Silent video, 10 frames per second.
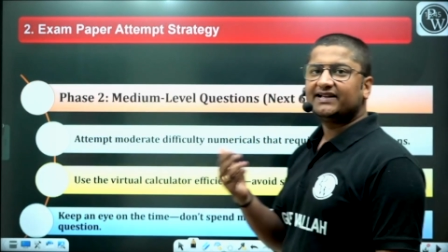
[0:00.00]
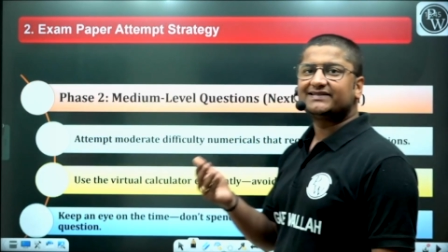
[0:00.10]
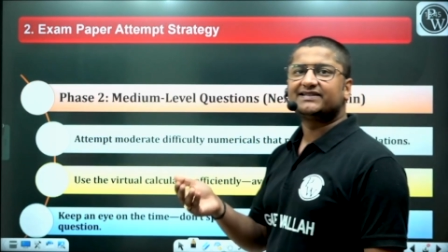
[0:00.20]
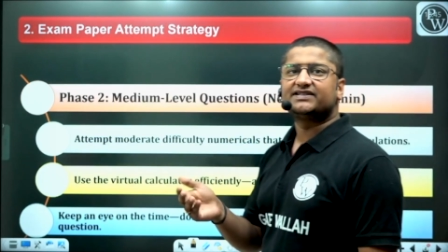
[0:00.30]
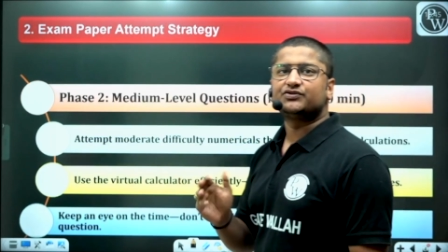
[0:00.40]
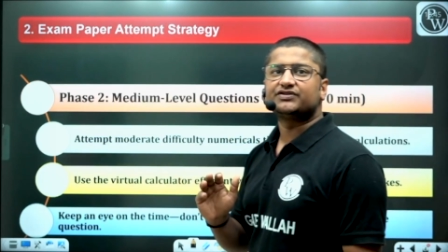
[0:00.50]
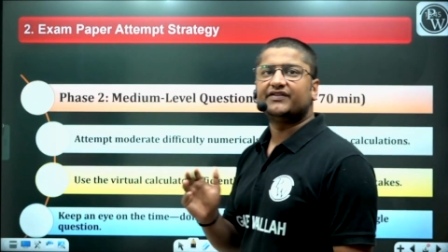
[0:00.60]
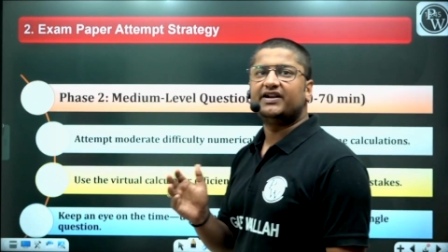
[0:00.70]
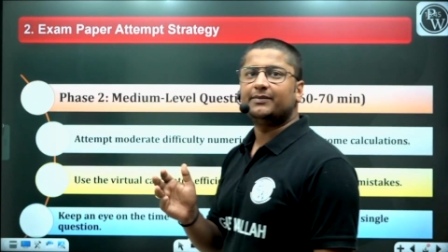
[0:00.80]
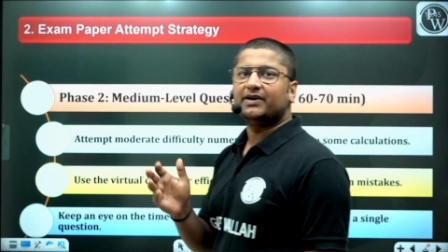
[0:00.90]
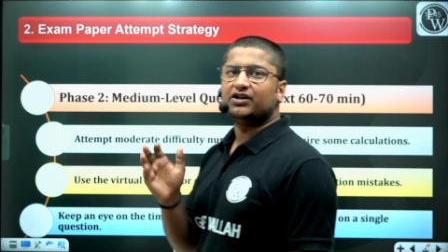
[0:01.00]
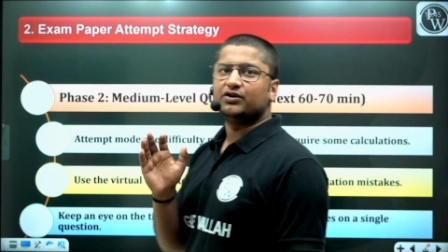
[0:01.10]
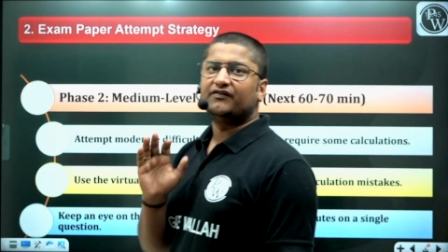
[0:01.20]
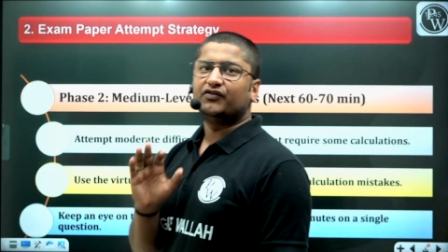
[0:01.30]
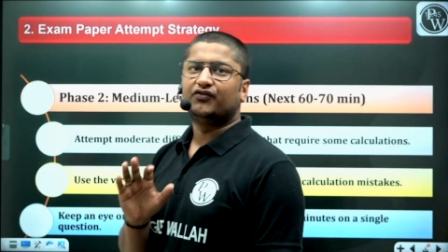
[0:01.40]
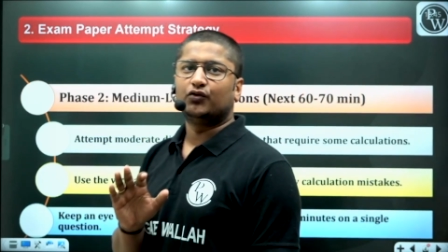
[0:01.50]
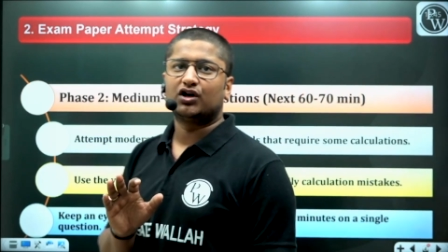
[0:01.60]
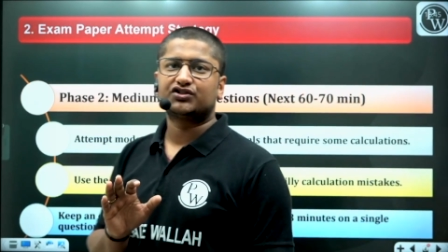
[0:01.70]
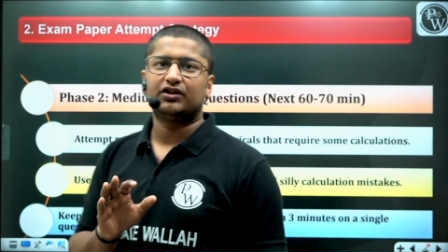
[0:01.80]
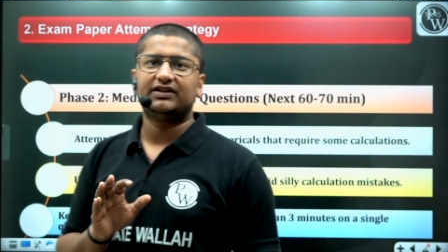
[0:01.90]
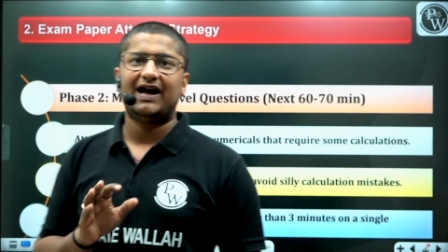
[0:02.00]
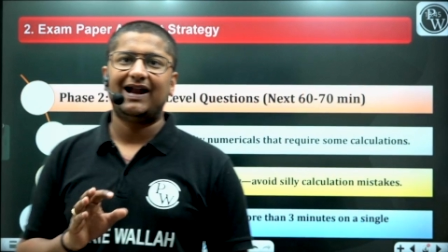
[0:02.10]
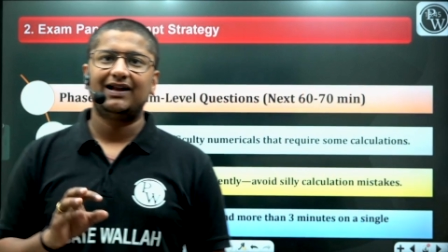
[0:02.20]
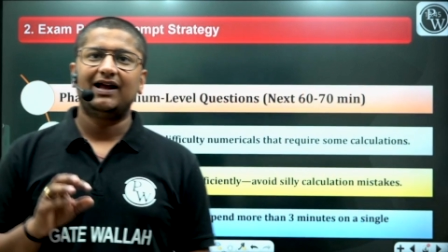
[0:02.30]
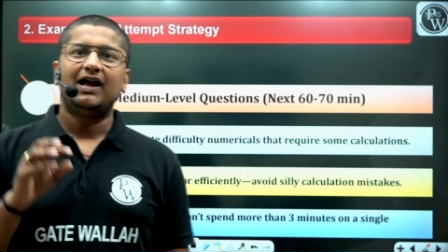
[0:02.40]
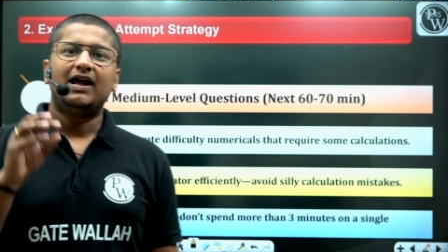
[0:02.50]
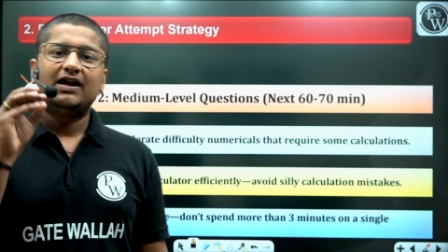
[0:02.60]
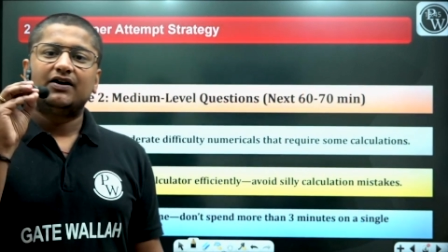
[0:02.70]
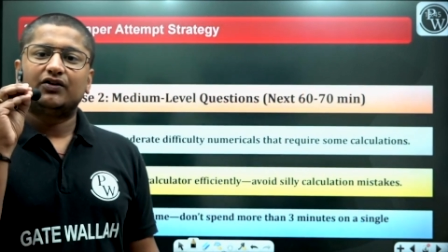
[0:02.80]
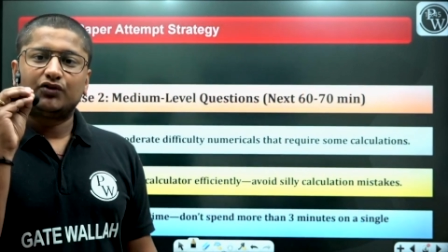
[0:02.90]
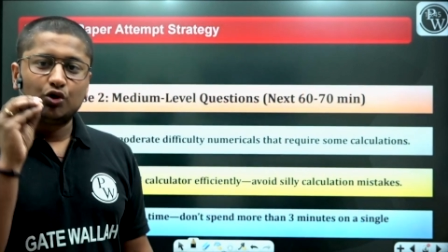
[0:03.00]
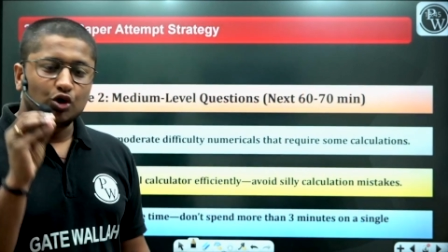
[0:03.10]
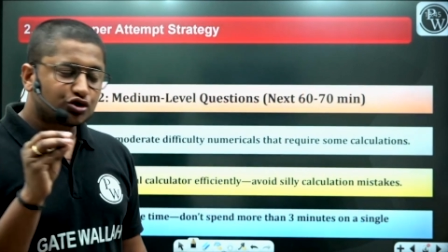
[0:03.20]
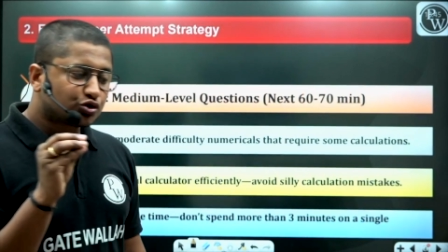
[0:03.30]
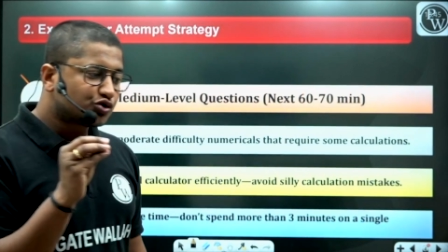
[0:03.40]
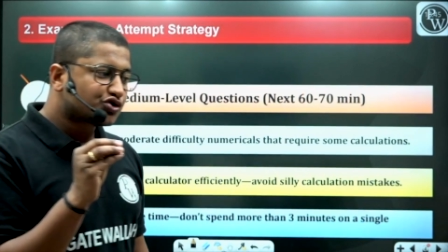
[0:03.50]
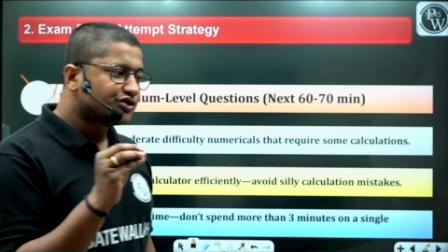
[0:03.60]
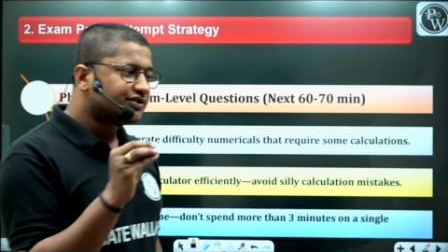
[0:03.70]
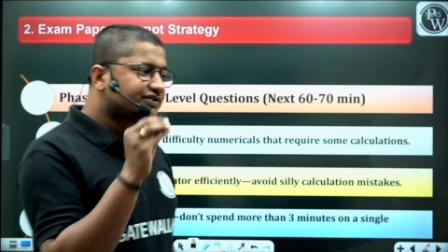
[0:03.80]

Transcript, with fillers: 60 to 70 minutes you have to focus on that those questions